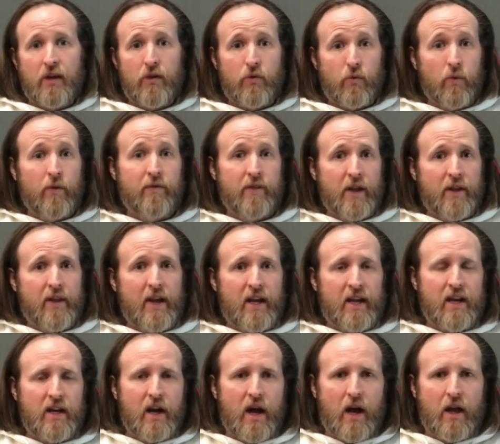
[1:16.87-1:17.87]
We've done that
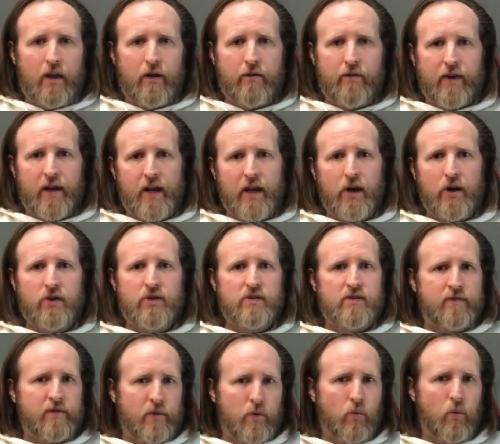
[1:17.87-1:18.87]
in other videos.
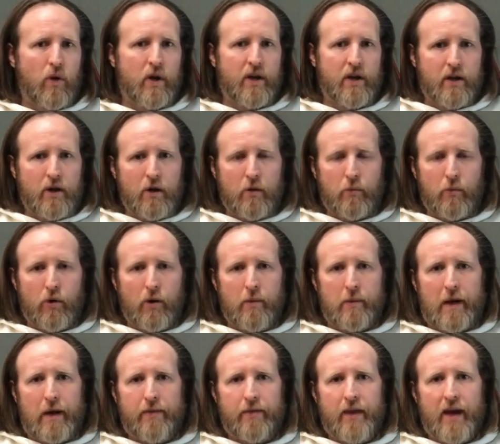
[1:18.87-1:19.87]
If you want to know more
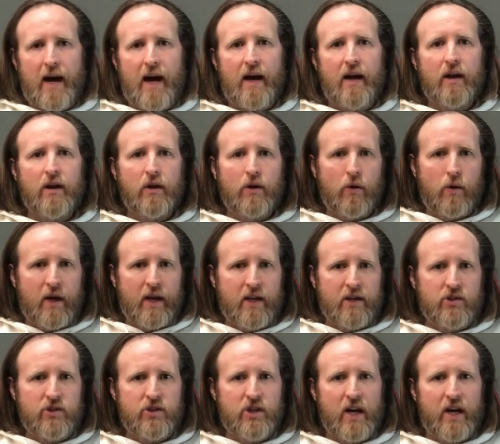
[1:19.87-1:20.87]
about that, go ahead
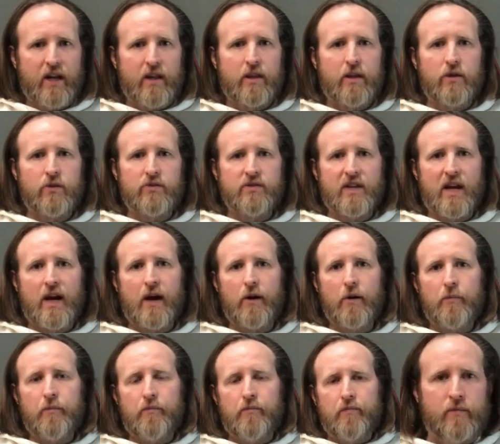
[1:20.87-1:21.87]
and check those out.